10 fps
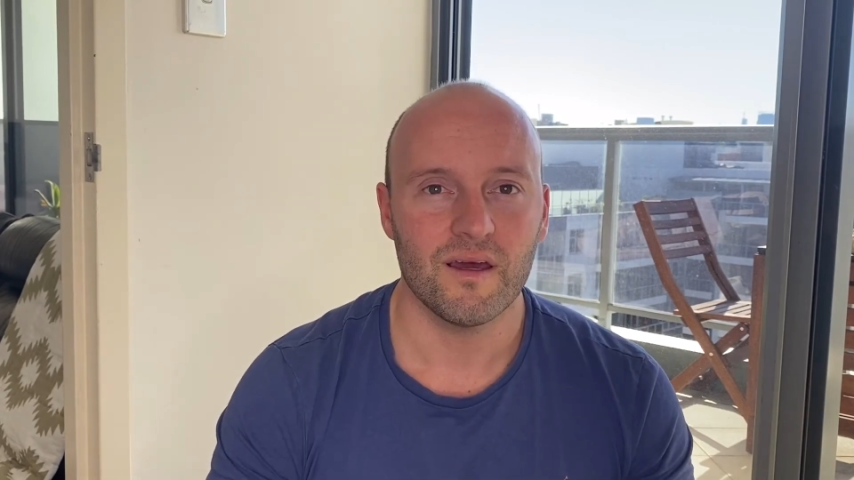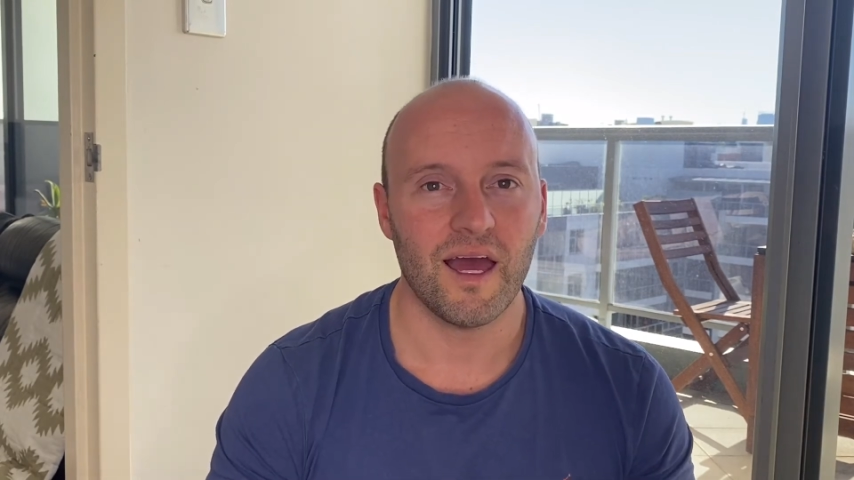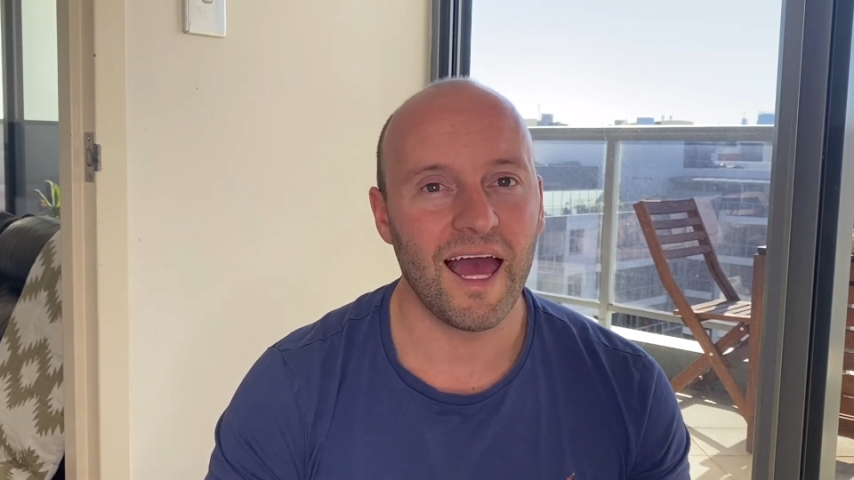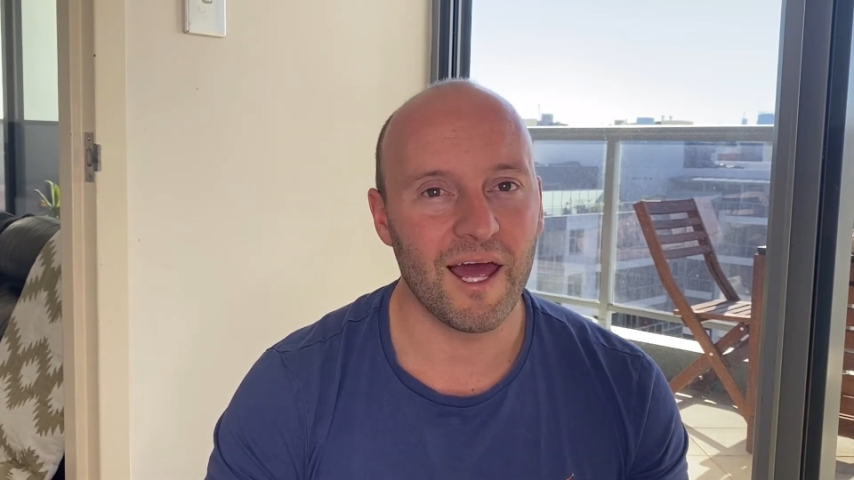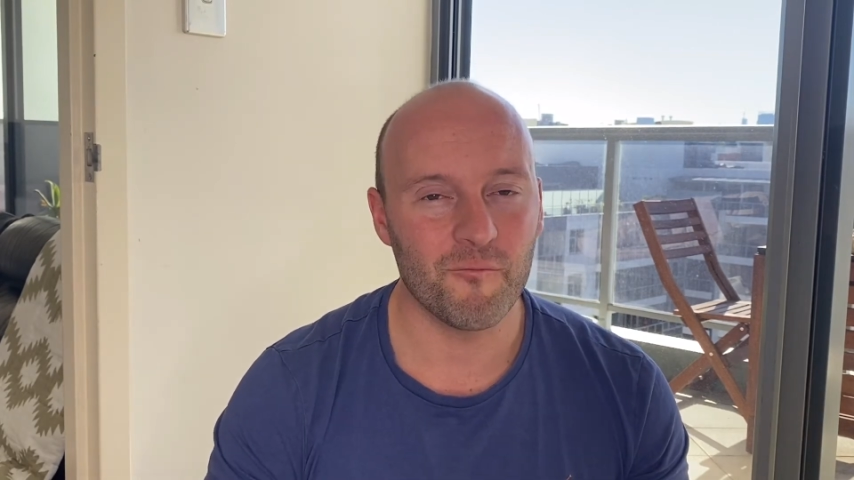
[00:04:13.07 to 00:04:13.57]

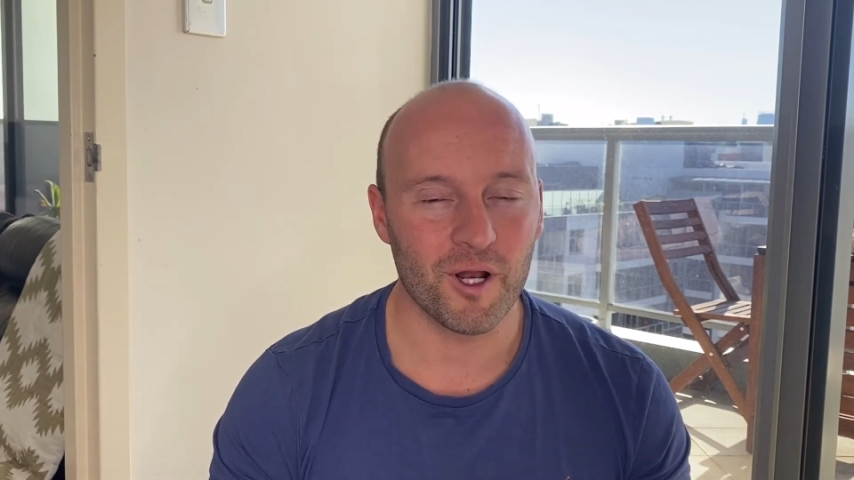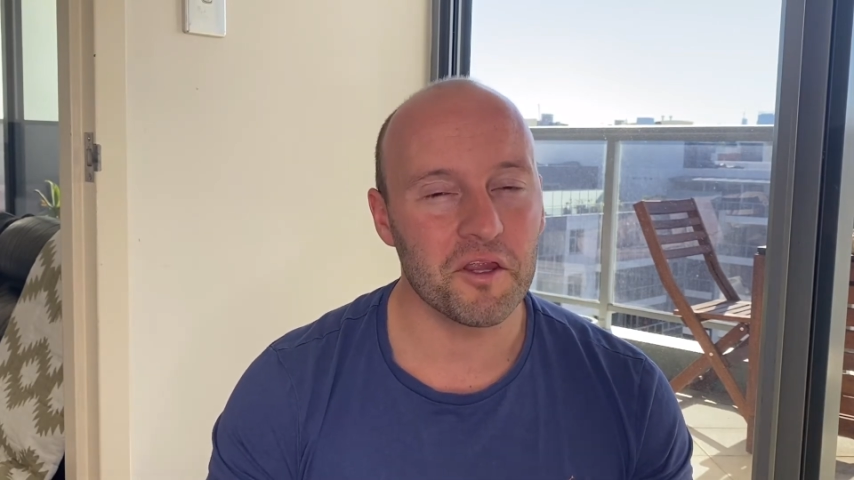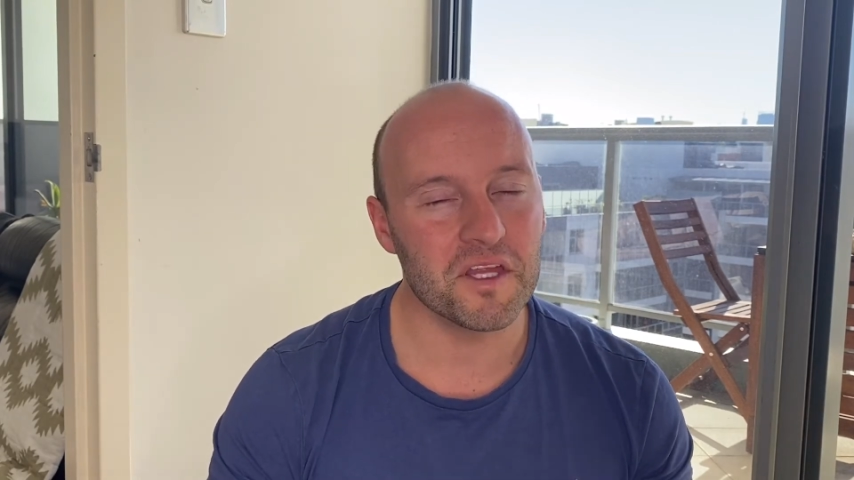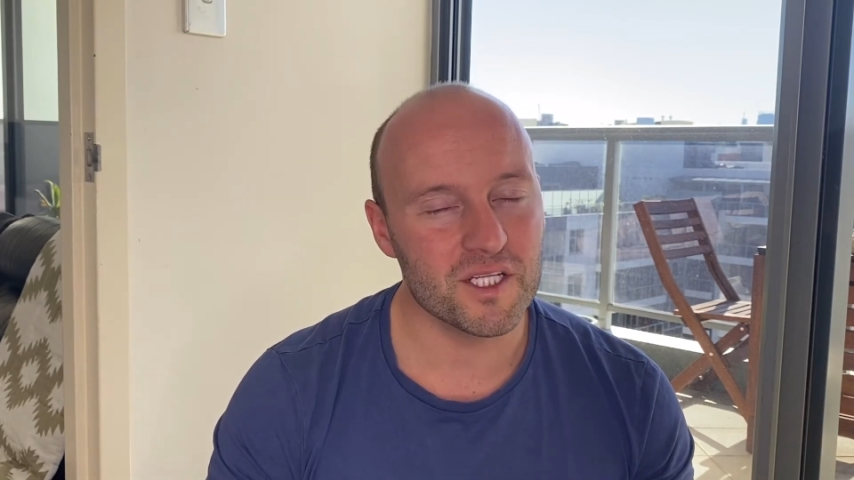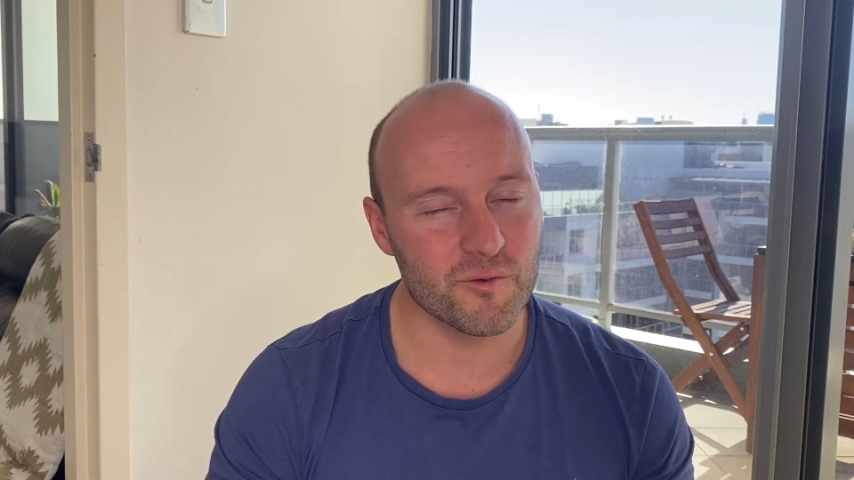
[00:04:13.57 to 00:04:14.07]
And one of the
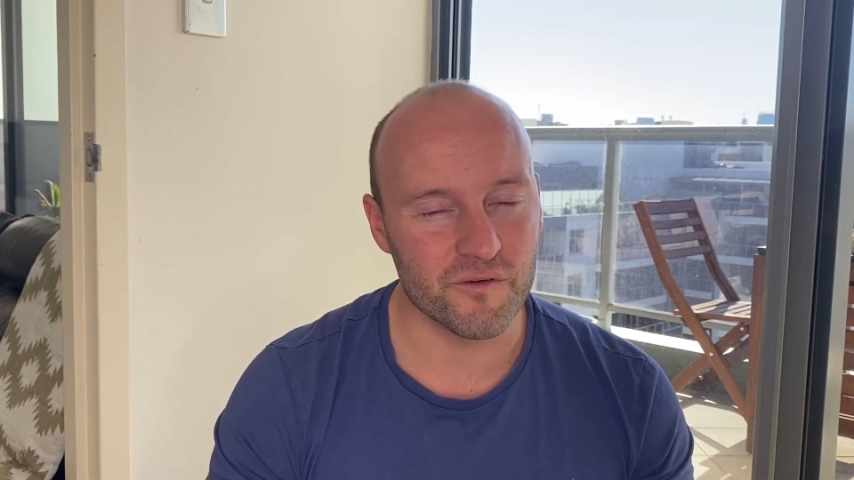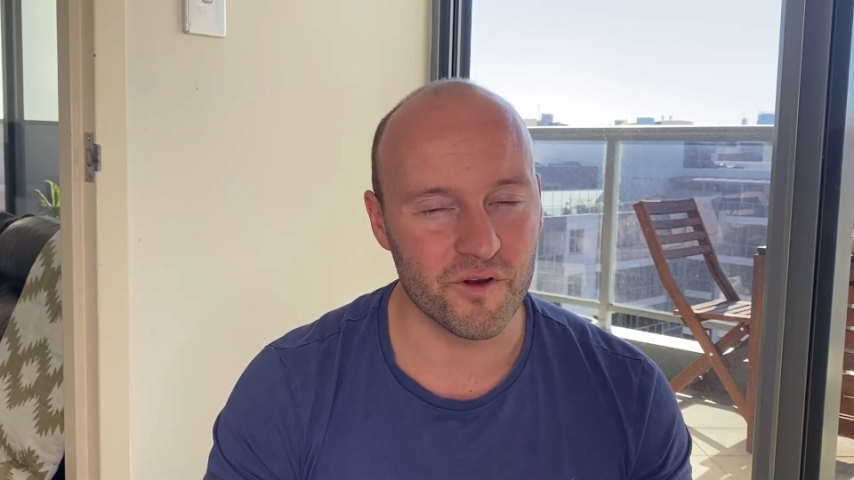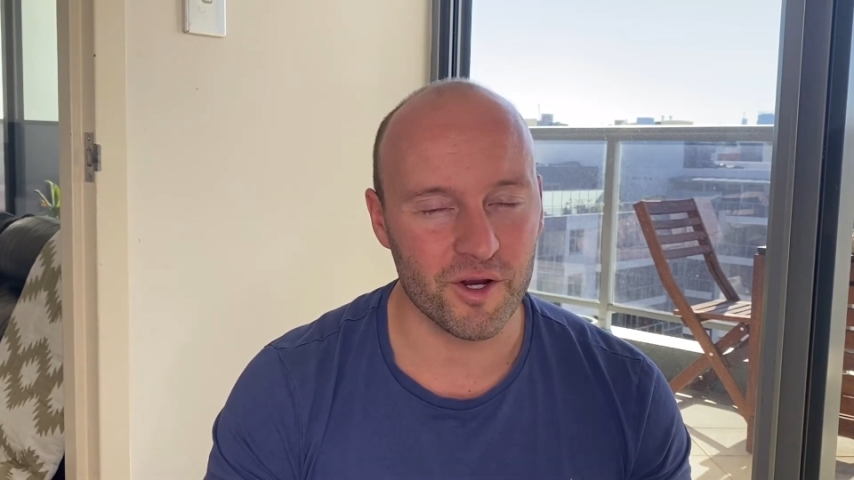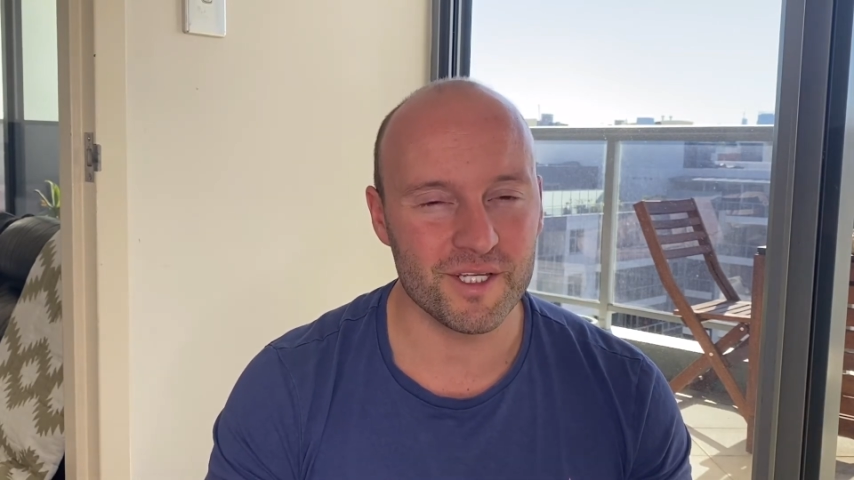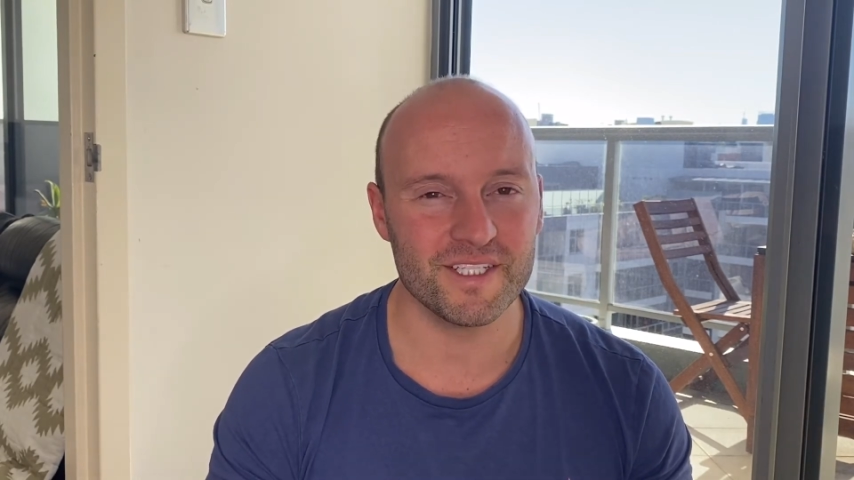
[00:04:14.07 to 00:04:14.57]
things you would have
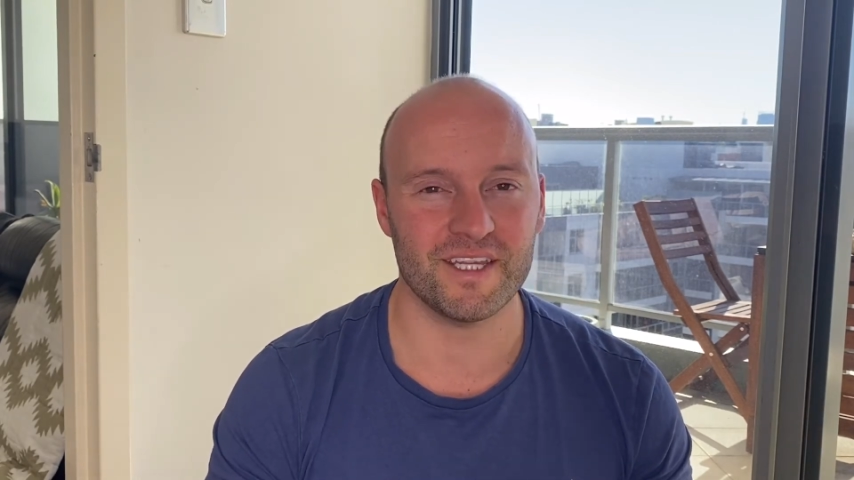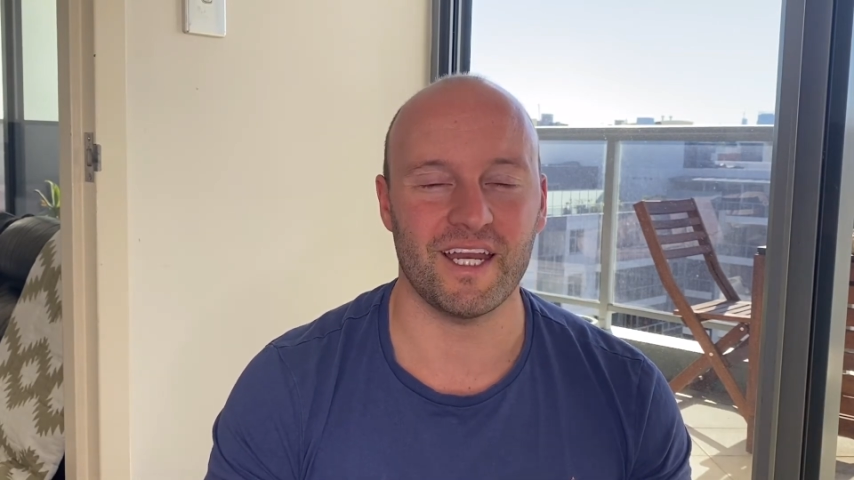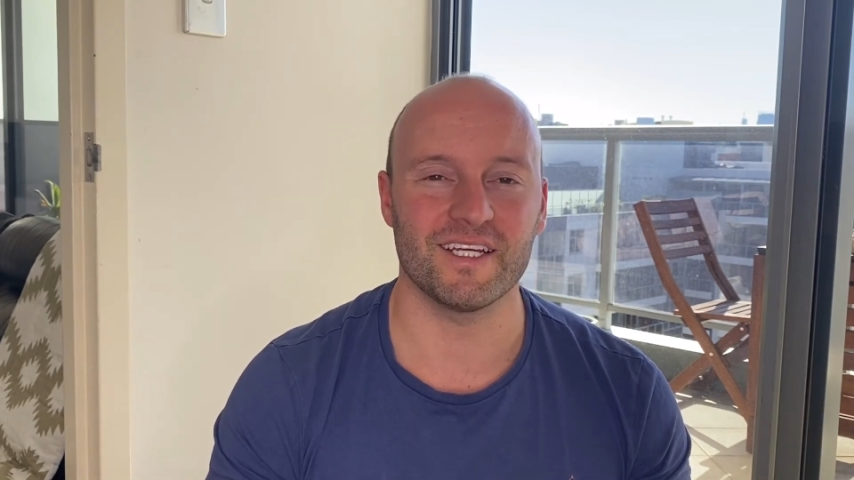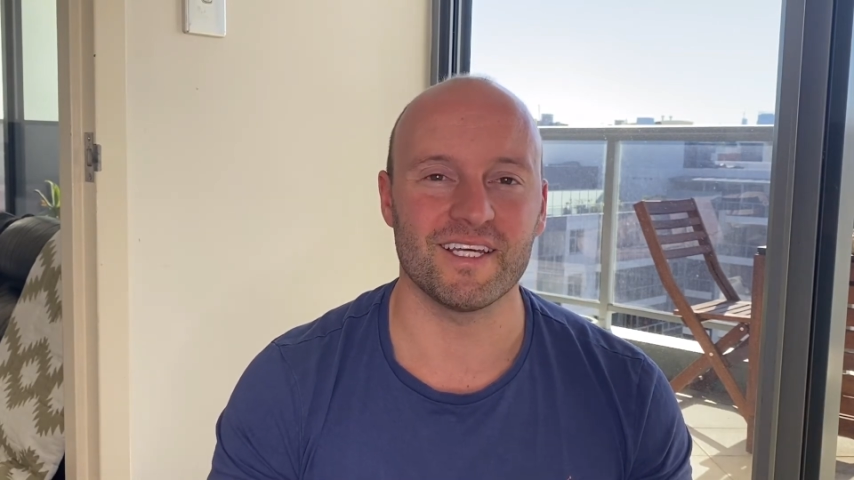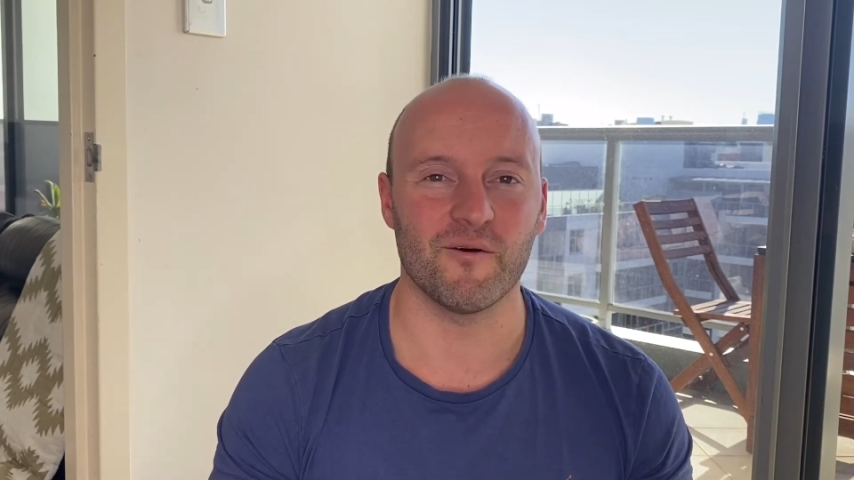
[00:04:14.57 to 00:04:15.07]
noticed in that
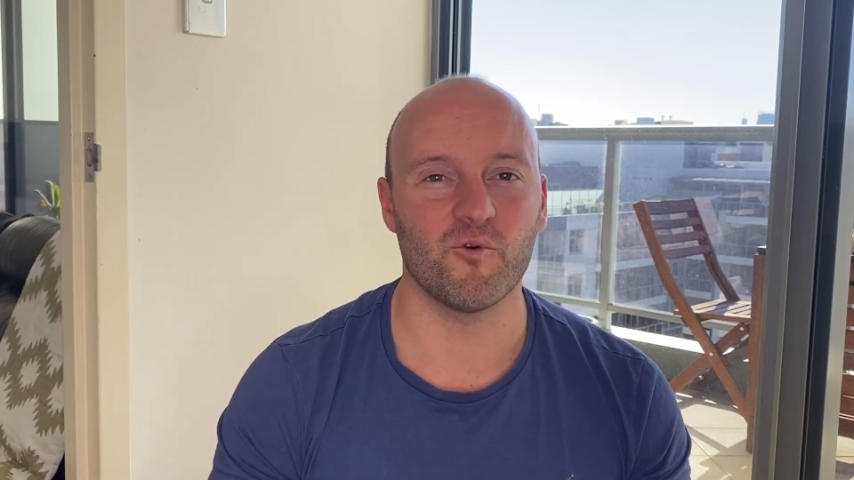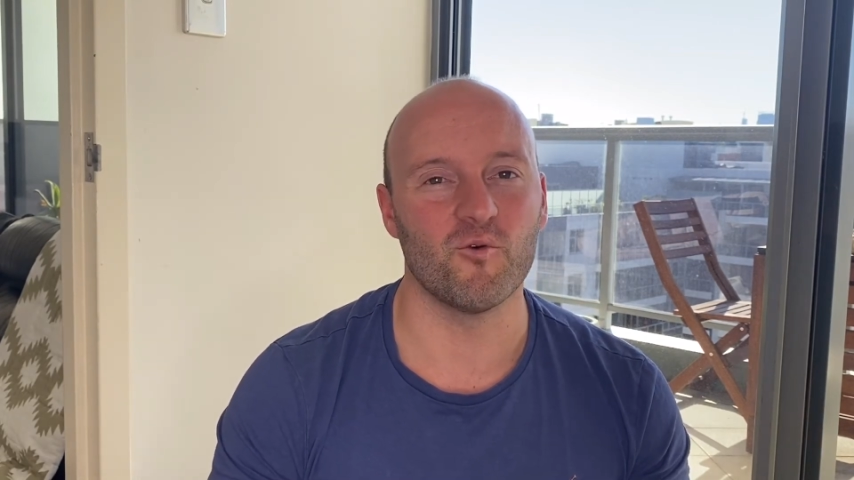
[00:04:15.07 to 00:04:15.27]
example